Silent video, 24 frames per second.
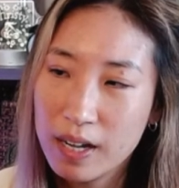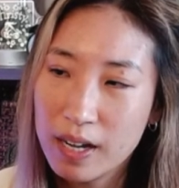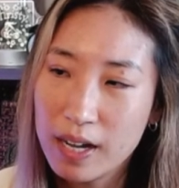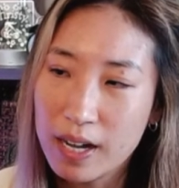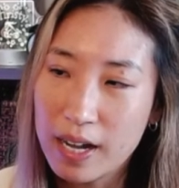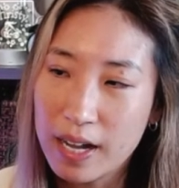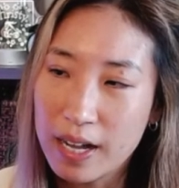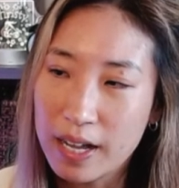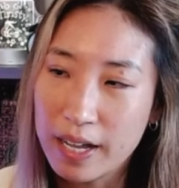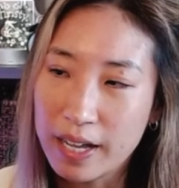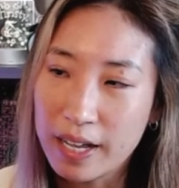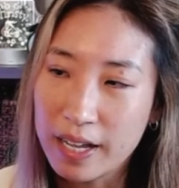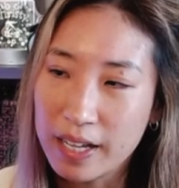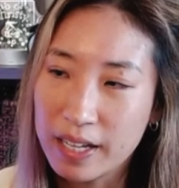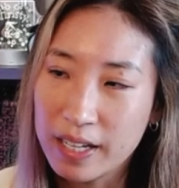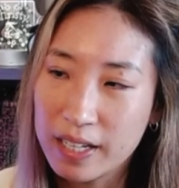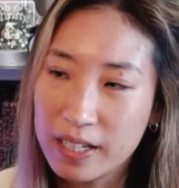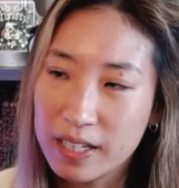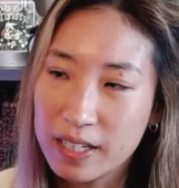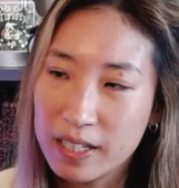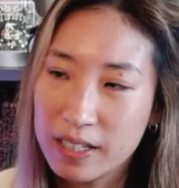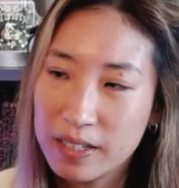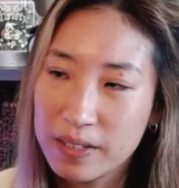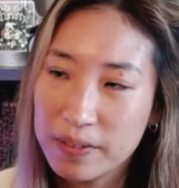
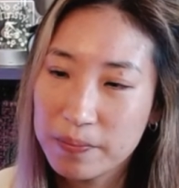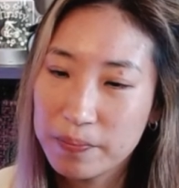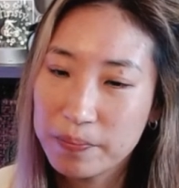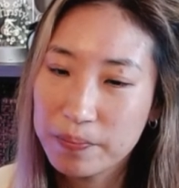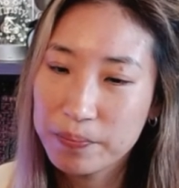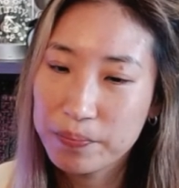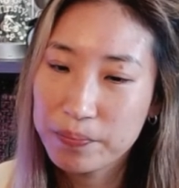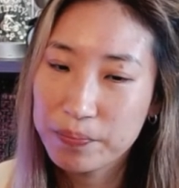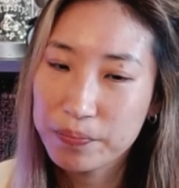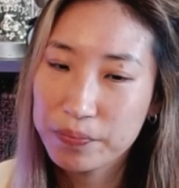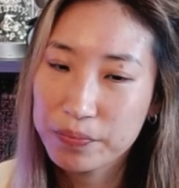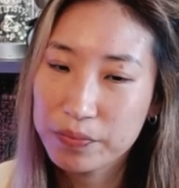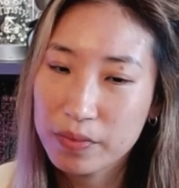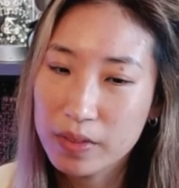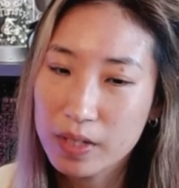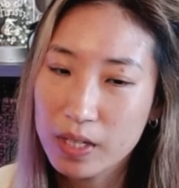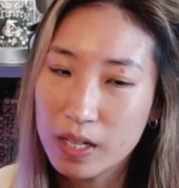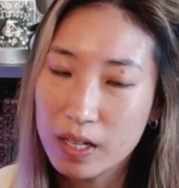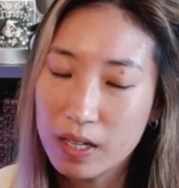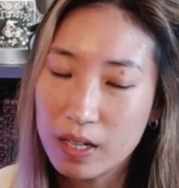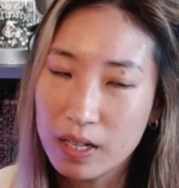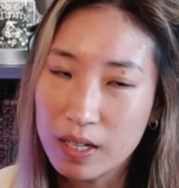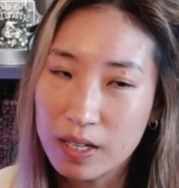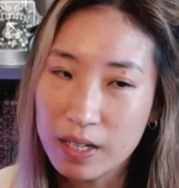I
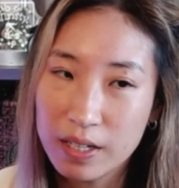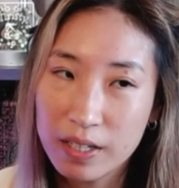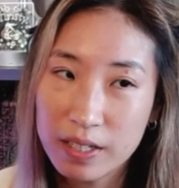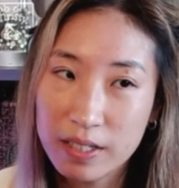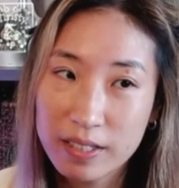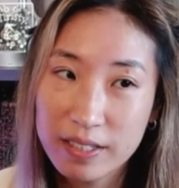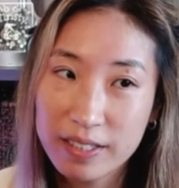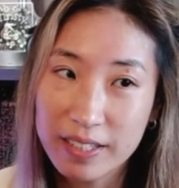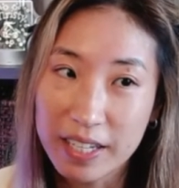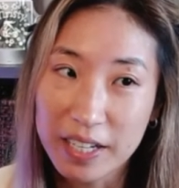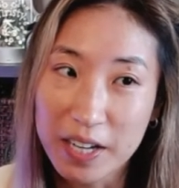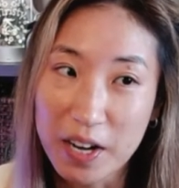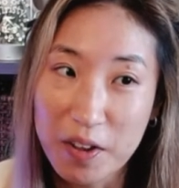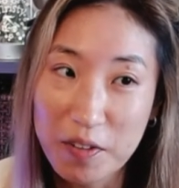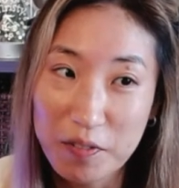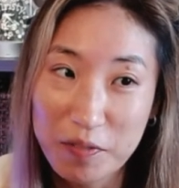uh, said I